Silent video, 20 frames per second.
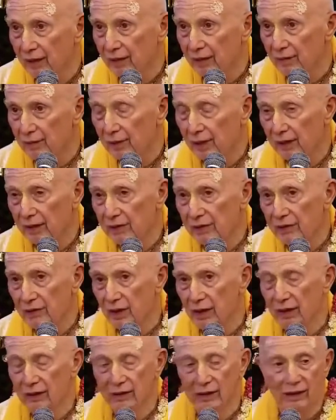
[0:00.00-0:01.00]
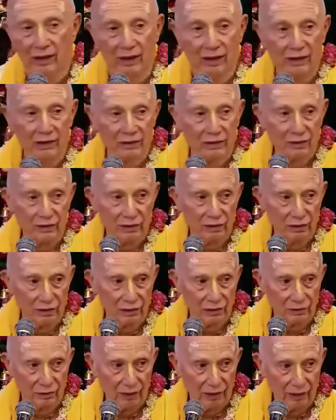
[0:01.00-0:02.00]
depends on the
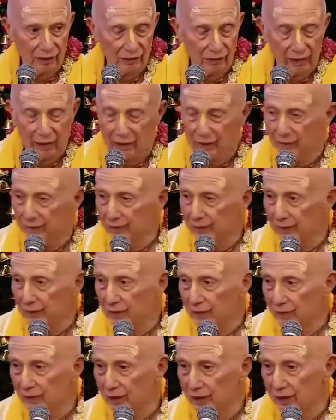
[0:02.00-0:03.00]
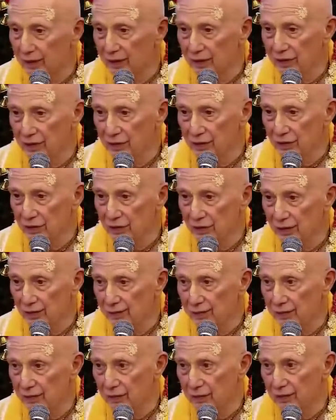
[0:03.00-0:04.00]
consciousness we develop in
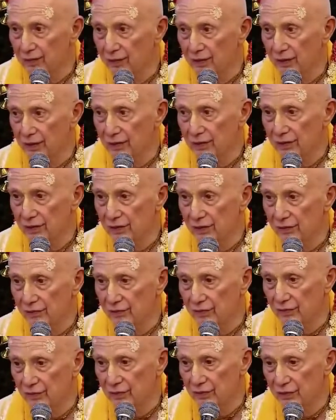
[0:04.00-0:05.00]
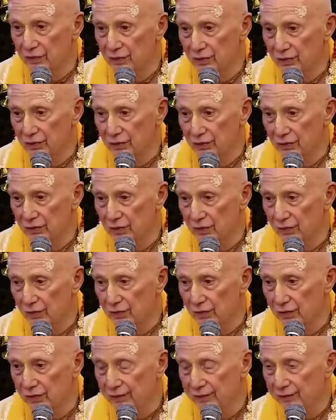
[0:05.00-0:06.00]
relationship to the process of devotional
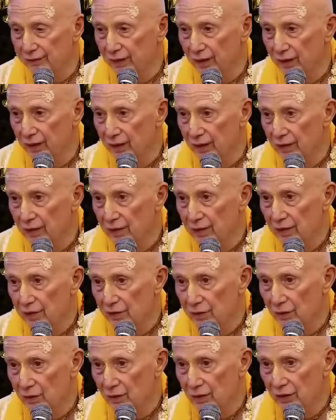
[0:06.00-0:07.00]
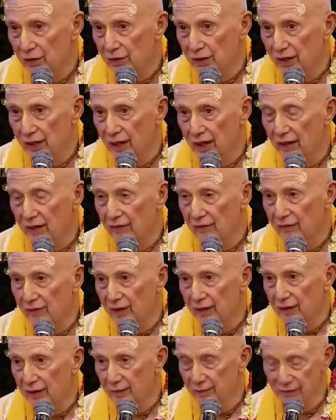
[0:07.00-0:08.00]
service. So one should
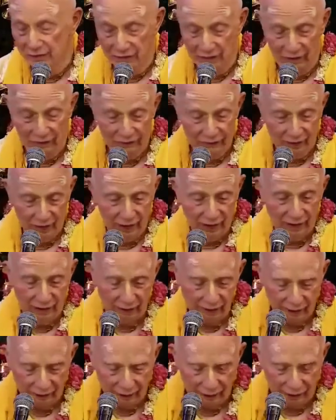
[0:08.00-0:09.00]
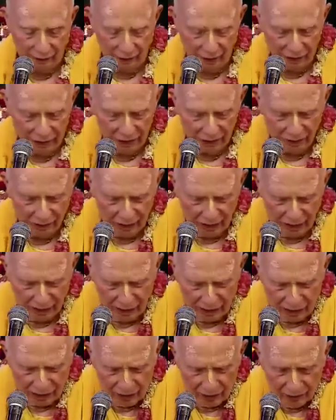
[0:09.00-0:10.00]
elevate themselves. And here it
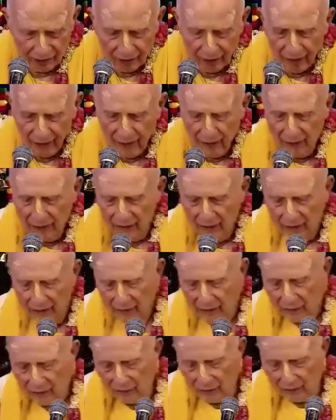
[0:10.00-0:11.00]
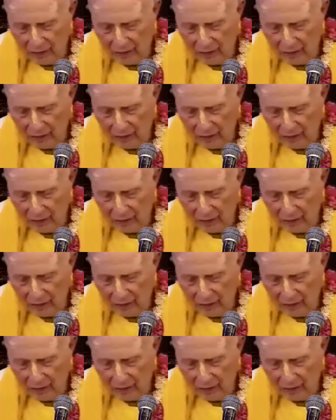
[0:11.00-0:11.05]
explains, it'll